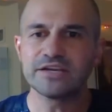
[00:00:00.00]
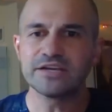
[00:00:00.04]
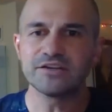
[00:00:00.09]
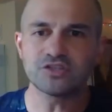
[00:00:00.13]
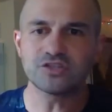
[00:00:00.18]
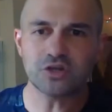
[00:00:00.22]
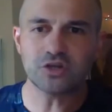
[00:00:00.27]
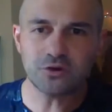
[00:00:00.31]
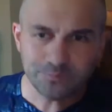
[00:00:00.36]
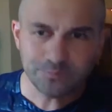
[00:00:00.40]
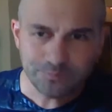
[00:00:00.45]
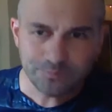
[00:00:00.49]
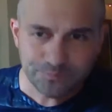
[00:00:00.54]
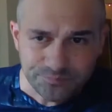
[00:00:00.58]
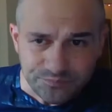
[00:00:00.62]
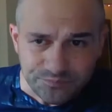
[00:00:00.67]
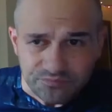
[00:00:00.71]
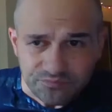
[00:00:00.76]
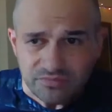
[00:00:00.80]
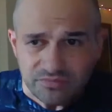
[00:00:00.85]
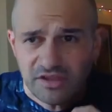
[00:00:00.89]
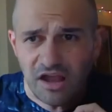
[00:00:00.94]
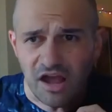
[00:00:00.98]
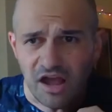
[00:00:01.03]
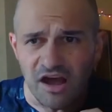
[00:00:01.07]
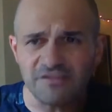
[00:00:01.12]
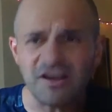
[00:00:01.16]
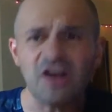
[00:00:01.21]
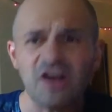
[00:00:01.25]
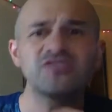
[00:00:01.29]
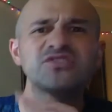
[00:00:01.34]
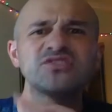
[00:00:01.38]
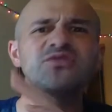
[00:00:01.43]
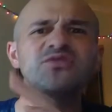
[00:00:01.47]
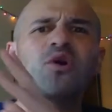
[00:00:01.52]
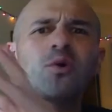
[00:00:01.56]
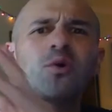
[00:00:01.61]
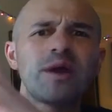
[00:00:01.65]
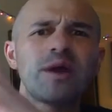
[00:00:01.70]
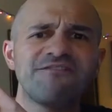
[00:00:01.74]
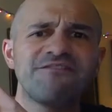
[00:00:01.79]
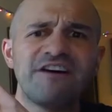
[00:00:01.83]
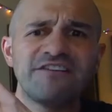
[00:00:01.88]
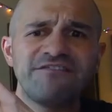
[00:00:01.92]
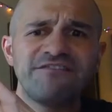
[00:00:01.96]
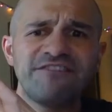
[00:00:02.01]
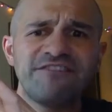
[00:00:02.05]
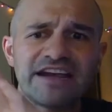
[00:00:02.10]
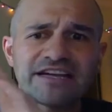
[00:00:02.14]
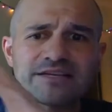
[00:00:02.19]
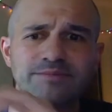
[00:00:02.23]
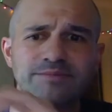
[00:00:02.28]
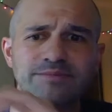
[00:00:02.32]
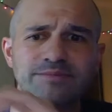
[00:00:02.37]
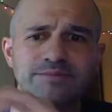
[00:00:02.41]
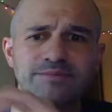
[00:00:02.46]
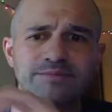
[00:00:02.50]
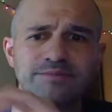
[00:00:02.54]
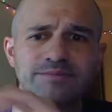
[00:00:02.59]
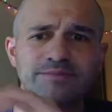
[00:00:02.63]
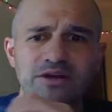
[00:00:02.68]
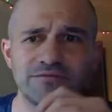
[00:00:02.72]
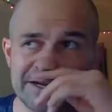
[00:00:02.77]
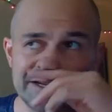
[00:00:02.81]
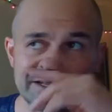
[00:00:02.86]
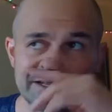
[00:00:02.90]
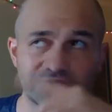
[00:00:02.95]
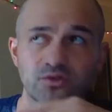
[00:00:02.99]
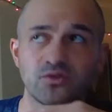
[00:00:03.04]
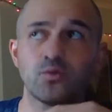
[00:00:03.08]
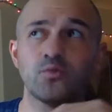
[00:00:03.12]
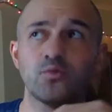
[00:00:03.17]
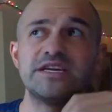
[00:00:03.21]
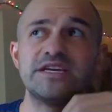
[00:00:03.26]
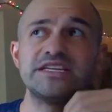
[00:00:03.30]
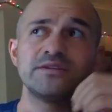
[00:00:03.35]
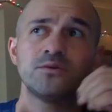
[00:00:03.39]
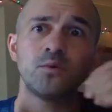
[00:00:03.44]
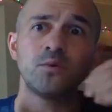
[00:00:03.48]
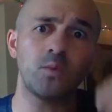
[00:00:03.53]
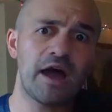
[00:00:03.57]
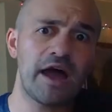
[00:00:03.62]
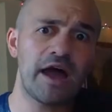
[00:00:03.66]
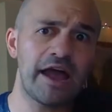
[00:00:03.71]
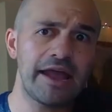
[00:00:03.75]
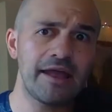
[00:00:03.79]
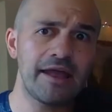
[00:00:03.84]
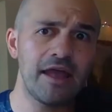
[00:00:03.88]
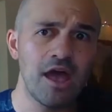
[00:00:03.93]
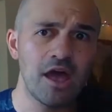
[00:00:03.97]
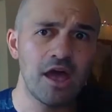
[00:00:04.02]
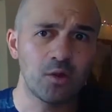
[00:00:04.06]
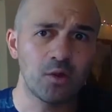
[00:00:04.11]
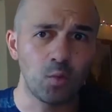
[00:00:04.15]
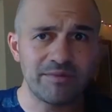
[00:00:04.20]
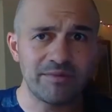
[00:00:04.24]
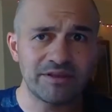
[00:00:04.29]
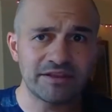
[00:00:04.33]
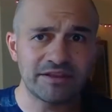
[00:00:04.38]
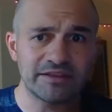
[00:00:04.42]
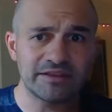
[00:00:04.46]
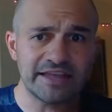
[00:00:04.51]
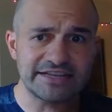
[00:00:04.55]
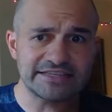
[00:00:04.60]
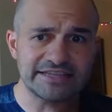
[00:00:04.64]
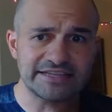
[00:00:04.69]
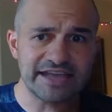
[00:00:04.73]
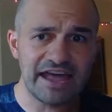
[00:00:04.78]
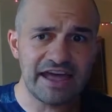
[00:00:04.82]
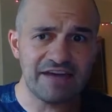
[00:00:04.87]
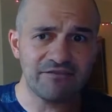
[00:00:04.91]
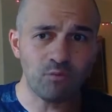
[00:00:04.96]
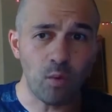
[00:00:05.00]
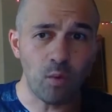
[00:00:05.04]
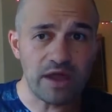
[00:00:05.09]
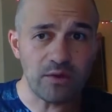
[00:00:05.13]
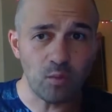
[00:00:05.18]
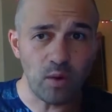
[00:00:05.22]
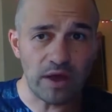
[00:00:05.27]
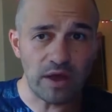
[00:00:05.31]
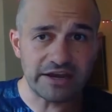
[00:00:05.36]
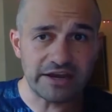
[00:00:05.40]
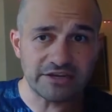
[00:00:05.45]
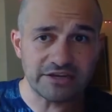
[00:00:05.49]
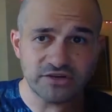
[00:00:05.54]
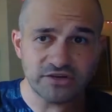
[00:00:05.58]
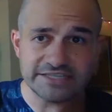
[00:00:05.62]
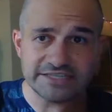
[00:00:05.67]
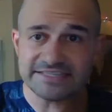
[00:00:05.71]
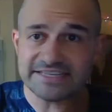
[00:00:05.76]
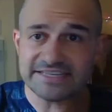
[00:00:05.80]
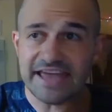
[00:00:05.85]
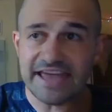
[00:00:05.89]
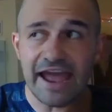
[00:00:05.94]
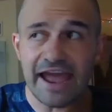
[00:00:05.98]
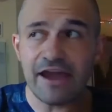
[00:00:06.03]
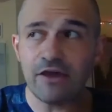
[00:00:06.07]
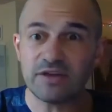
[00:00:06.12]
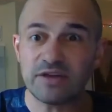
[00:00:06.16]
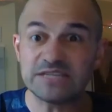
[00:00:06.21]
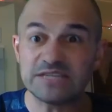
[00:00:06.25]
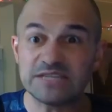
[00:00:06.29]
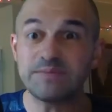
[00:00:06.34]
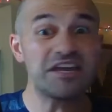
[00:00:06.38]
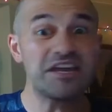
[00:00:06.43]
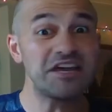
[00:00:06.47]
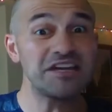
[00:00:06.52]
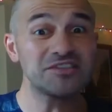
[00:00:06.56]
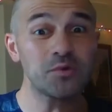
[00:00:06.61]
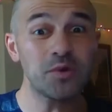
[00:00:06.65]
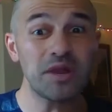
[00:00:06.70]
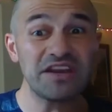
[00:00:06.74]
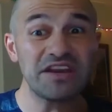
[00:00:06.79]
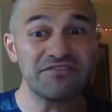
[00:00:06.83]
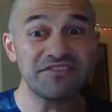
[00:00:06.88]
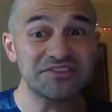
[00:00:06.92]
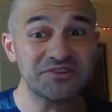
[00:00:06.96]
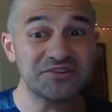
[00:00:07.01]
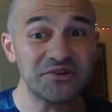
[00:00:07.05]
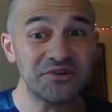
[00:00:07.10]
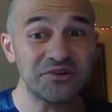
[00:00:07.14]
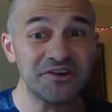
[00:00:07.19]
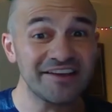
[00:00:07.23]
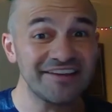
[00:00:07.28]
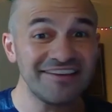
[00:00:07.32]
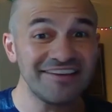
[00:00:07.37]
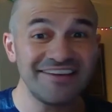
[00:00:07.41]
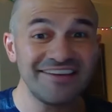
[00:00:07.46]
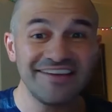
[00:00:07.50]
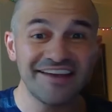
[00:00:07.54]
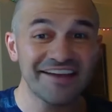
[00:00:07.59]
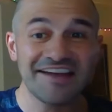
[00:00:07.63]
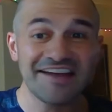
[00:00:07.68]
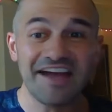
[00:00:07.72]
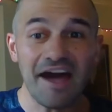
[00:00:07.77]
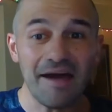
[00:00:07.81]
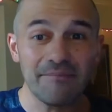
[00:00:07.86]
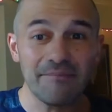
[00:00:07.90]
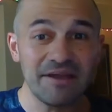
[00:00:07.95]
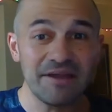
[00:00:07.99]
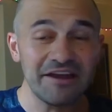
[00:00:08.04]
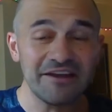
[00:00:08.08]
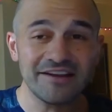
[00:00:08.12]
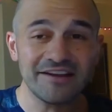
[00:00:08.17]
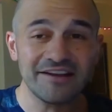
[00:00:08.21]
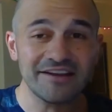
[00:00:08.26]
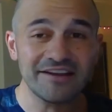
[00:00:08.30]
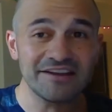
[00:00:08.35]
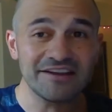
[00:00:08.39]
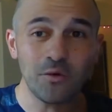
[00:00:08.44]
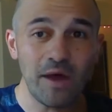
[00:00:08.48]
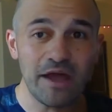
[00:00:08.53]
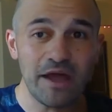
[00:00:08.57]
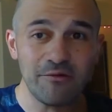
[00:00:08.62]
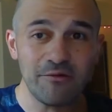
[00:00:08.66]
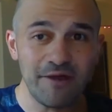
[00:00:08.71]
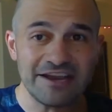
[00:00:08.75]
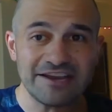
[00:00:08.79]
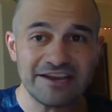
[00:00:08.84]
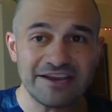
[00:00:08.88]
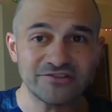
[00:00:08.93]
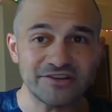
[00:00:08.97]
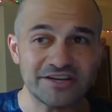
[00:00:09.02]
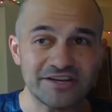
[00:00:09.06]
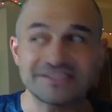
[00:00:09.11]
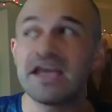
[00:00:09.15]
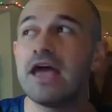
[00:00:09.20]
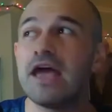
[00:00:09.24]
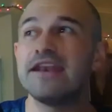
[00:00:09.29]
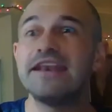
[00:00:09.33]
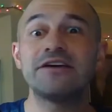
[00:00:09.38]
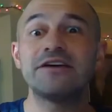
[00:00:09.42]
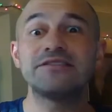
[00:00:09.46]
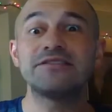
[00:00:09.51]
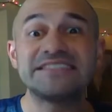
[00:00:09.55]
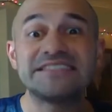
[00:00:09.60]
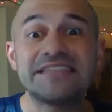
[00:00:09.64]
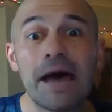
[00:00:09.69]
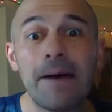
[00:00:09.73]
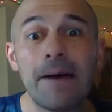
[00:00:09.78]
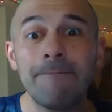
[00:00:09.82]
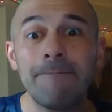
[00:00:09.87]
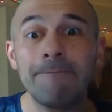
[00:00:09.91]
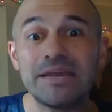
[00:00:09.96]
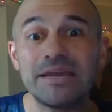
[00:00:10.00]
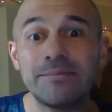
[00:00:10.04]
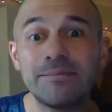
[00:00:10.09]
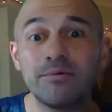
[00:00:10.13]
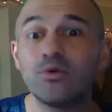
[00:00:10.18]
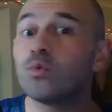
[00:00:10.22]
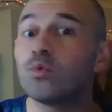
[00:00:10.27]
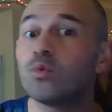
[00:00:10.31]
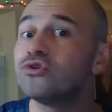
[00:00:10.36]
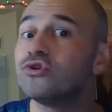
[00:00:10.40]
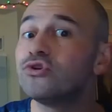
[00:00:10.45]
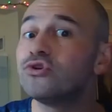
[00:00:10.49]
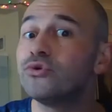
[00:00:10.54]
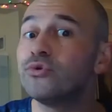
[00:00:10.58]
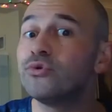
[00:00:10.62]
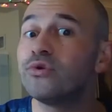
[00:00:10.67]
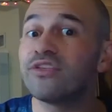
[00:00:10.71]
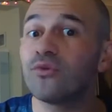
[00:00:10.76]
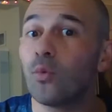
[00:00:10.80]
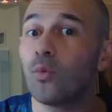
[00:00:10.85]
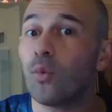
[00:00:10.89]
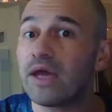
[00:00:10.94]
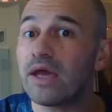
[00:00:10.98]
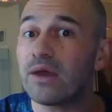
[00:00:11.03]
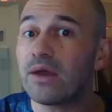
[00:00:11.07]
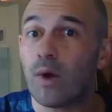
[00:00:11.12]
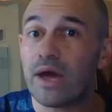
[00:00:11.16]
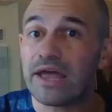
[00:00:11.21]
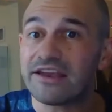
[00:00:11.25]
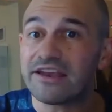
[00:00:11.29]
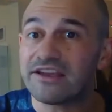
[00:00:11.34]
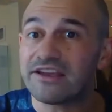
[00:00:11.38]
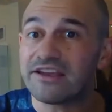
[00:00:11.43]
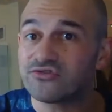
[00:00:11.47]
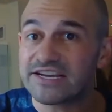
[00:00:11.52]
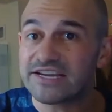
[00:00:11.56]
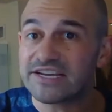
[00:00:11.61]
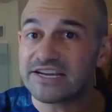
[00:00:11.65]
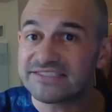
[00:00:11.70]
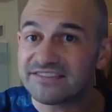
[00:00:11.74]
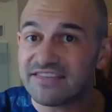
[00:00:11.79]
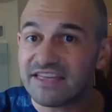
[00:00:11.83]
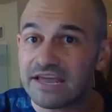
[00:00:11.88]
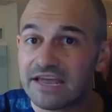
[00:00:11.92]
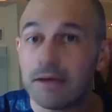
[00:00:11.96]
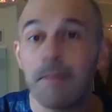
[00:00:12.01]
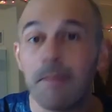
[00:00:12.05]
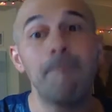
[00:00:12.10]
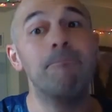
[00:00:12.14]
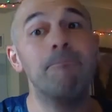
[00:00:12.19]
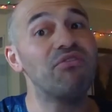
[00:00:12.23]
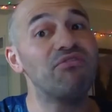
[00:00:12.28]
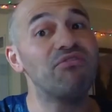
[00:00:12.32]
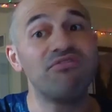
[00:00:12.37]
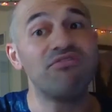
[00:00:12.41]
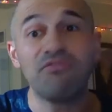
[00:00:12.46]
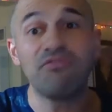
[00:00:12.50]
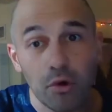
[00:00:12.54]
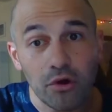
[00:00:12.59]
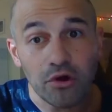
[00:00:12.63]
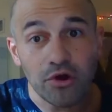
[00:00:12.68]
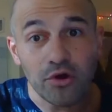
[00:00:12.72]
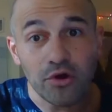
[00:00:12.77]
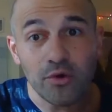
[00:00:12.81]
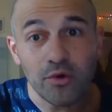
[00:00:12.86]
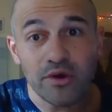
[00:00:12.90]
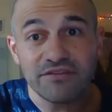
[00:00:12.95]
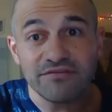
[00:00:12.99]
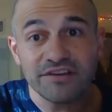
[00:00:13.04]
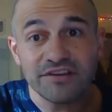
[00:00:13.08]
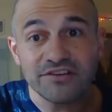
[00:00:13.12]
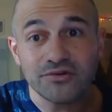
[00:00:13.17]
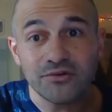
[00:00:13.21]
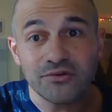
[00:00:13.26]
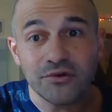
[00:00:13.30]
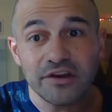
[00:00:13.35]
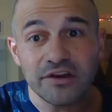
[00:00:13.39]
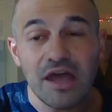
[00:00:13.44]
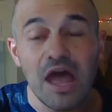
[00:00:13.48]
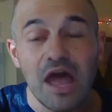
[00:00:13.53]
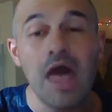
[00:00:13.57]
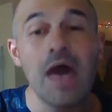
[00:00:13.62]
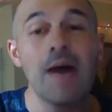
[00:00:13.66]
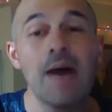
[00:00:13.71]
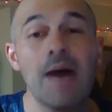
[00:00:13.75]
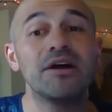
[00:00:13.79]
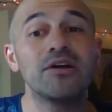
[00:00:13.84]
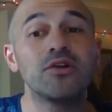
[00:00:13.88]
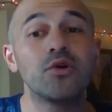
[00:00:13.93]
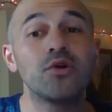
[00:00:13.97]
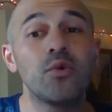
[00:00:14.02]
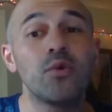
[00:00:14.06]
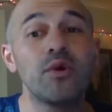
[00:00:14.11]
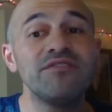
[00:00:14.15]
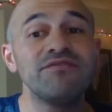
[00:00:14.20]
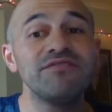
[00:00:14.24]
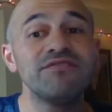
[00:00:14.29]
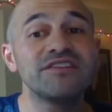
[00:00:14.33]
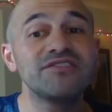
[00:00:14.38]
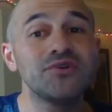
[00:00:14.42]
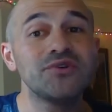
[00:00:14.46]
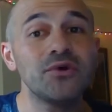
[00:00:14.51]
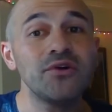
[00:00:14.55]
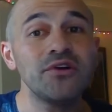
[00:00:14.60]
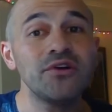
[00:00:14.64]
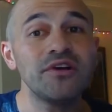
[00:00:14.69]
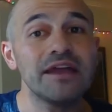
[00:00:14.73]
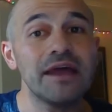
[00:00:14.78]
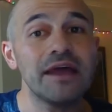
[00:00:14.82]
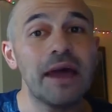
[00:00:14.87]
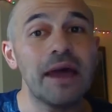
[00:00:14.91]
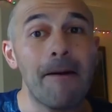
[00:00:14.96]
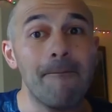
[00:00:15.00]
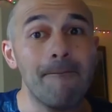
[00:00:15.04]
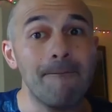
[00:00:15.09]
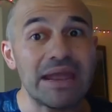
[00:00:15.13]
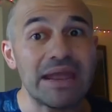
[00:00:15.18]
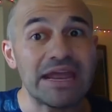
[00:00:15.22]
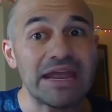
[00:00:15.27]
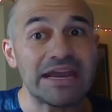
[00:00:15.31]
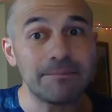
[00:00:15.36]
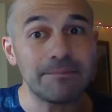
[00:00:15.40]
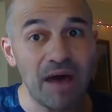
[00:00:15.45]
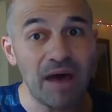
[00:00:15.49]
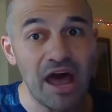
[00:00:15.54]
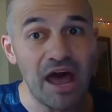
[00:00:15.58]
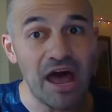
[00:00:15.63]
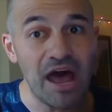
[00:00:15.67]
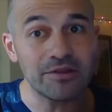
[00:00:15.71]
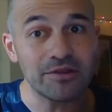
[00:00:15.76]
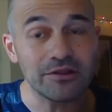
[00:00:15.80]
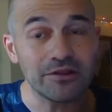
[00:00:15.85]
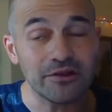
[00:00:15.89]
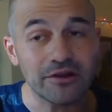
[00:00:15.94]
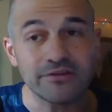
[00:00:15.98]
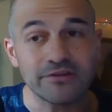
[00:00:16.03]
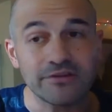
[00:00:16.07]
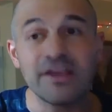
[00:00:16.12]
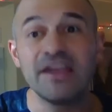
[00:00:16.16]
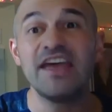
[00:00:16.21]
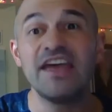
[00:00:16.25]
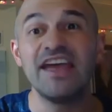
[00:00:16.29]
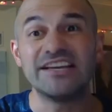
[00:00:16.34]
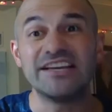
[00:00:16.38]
So also, quick fun fact about Queen Victoria. So the reason why women like to have white wedding dresses now is because Queen Victoria got married in a white wedding dress. Now, some people were doing the white wedding dress thing before Queen Victoria, but Queen Victoria made it popular.